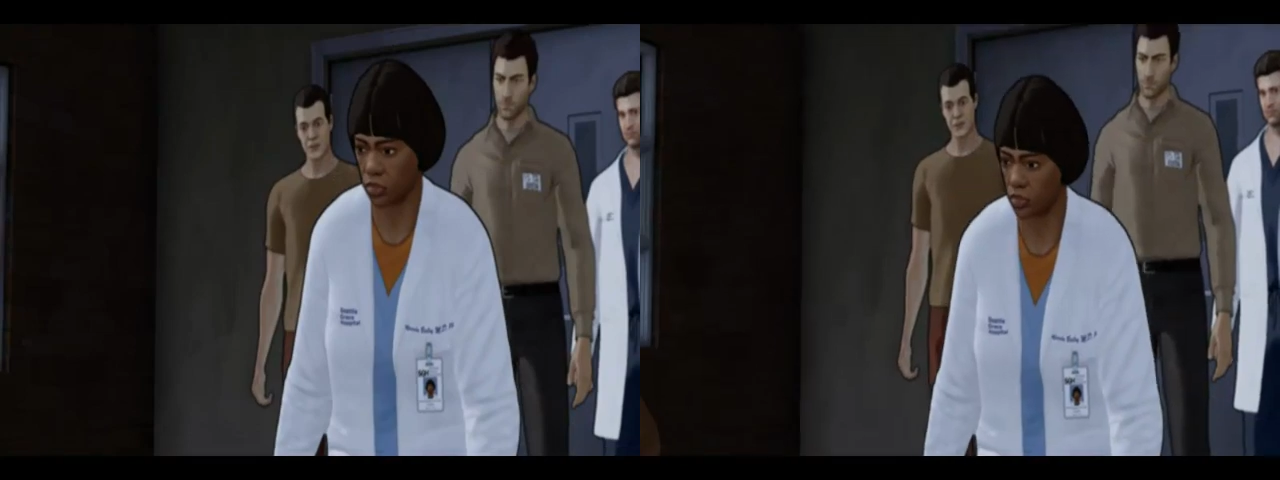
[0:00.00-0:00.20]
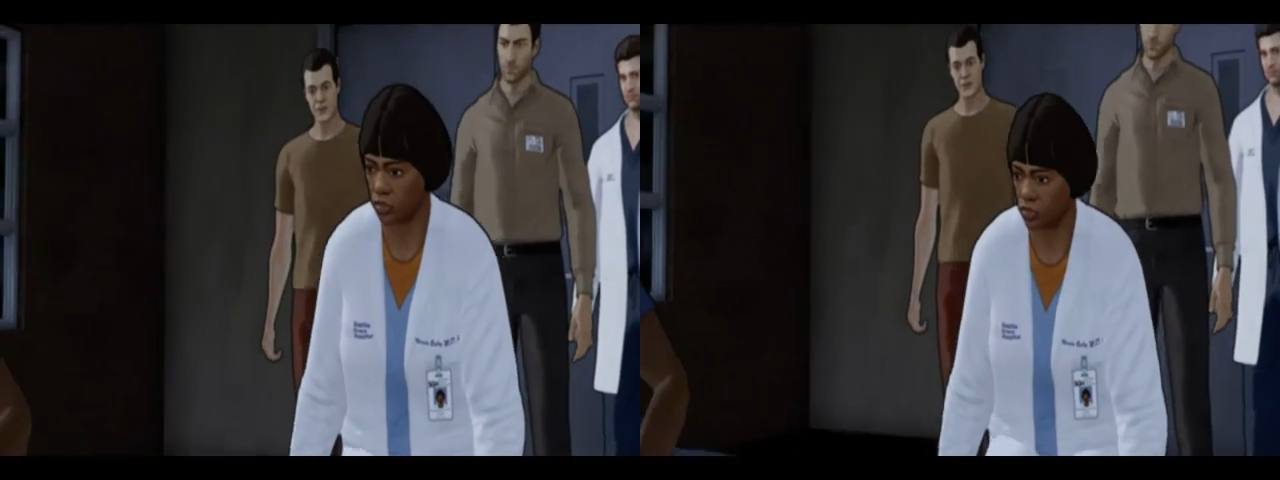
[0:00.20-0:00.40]

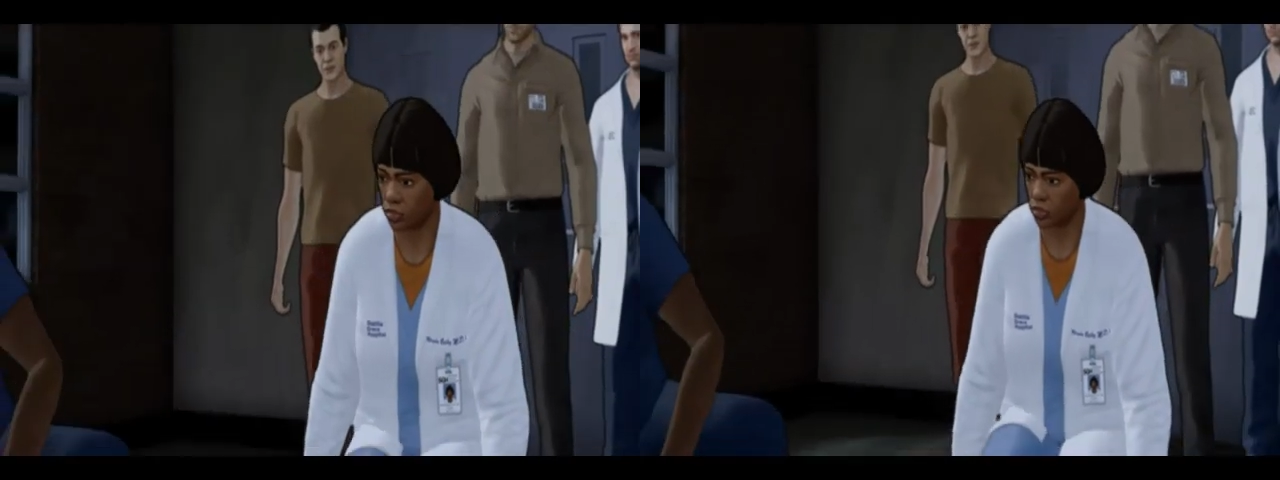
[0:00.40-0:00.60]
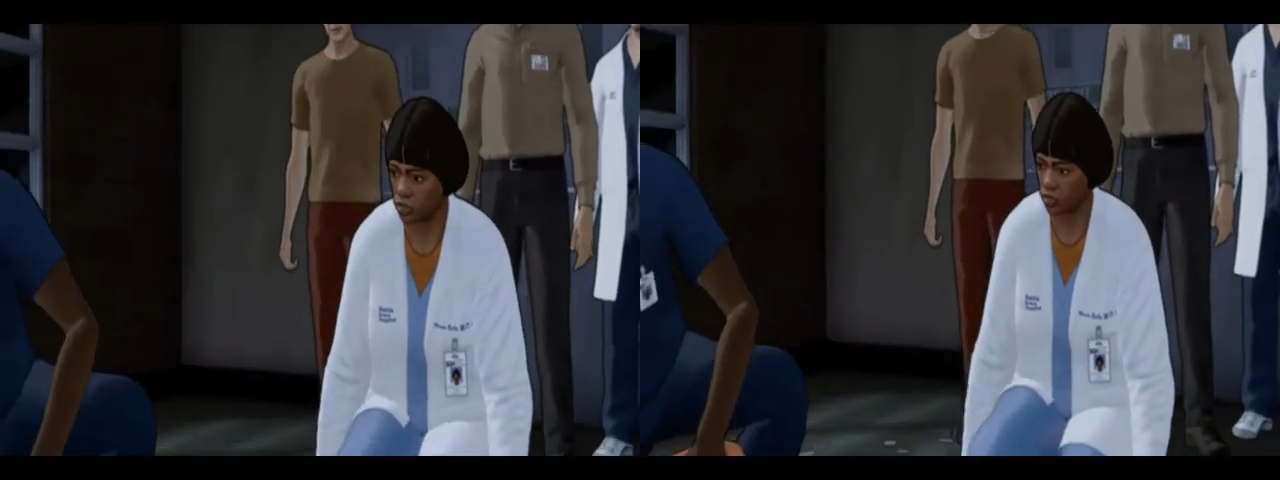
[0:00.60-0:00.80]

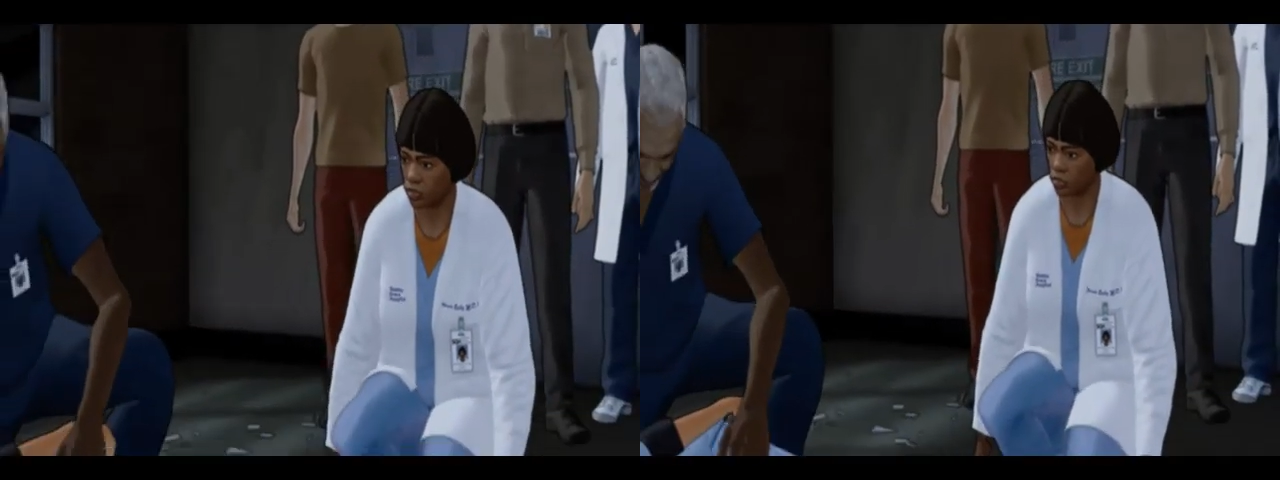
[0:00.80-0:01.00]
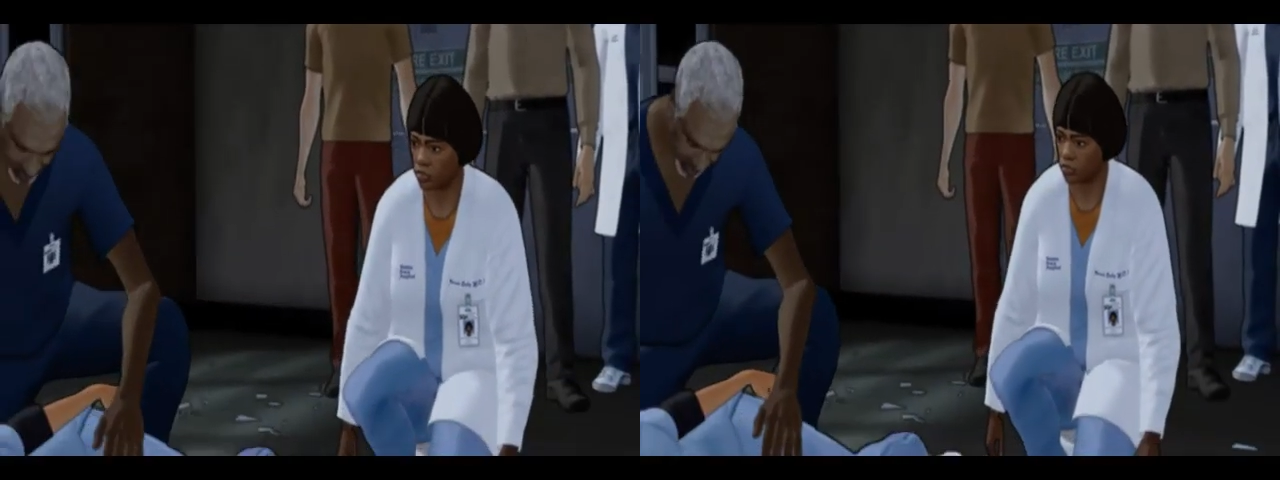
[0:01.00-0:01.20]

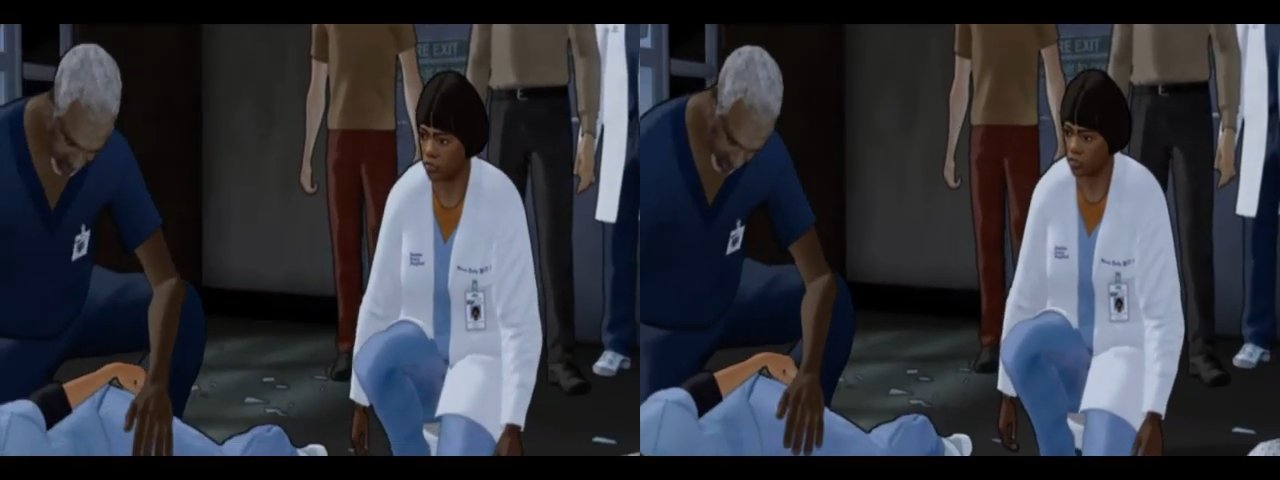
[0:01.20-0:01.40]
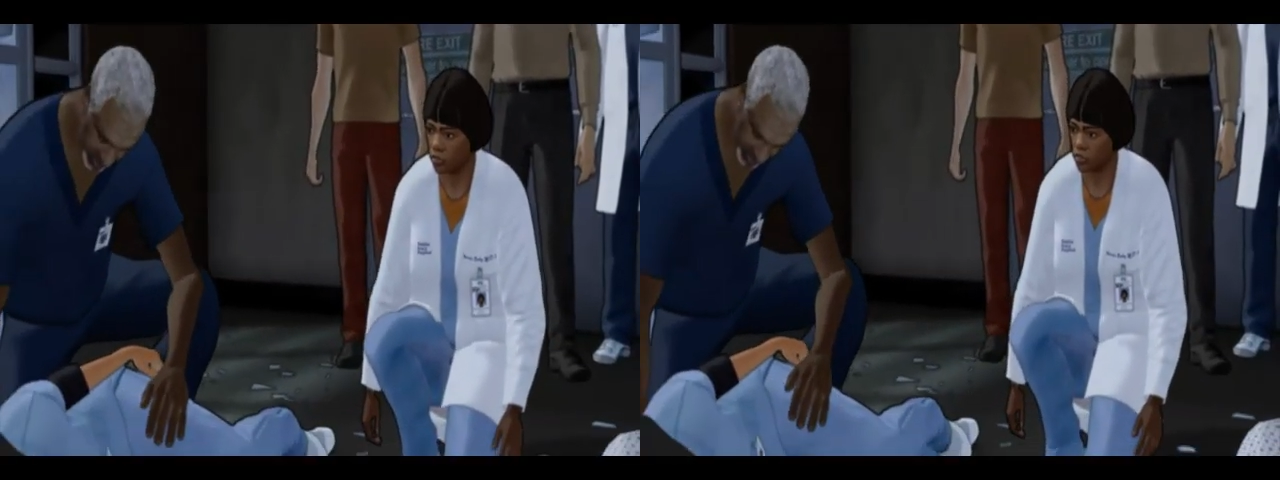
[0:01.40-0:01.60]

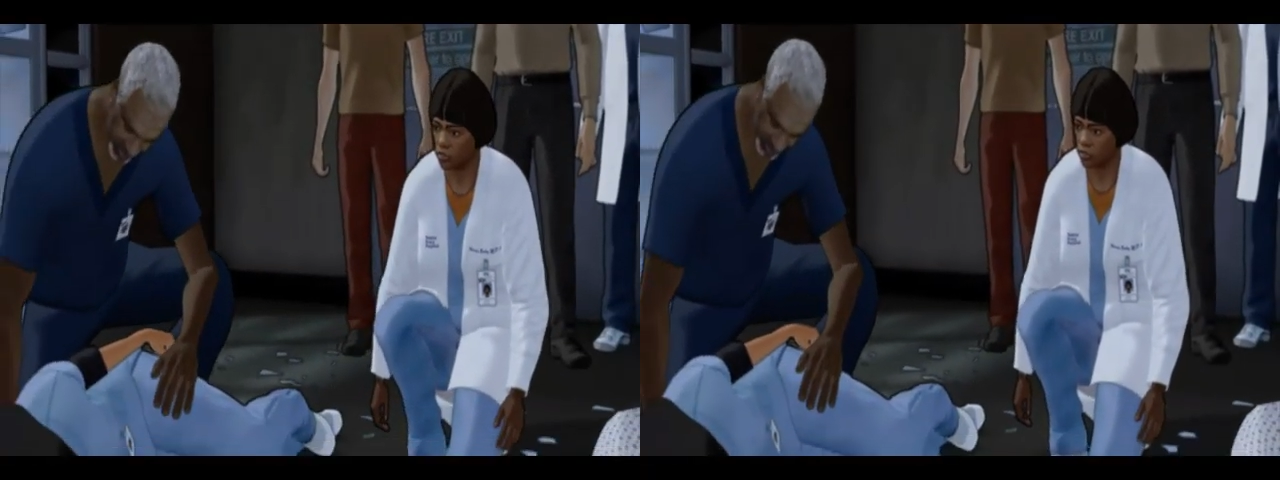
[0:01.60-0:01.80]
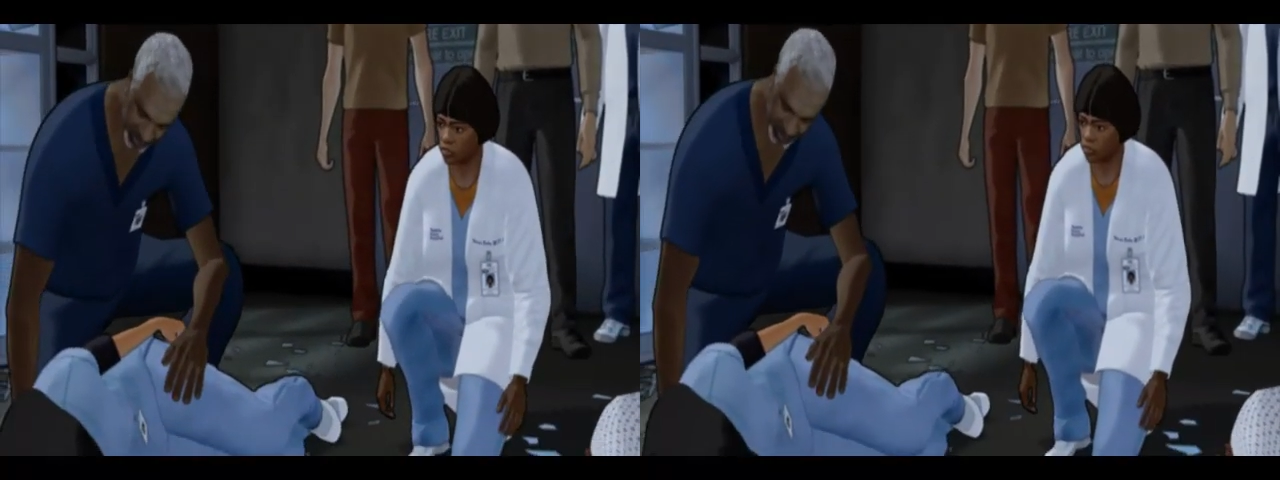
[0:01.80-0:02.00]

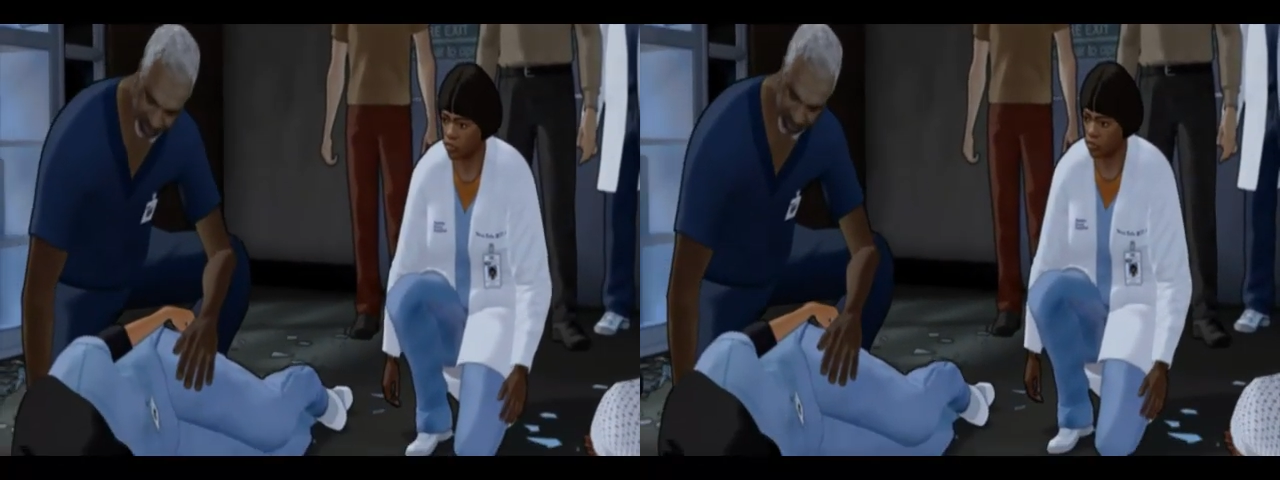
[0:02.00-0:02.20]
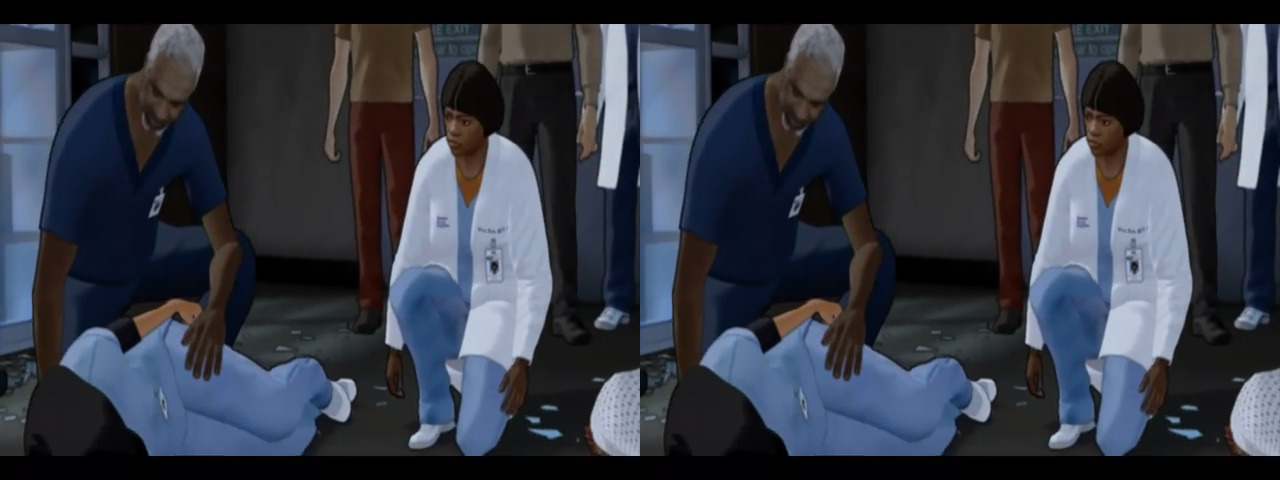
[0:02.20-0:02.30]
(silence)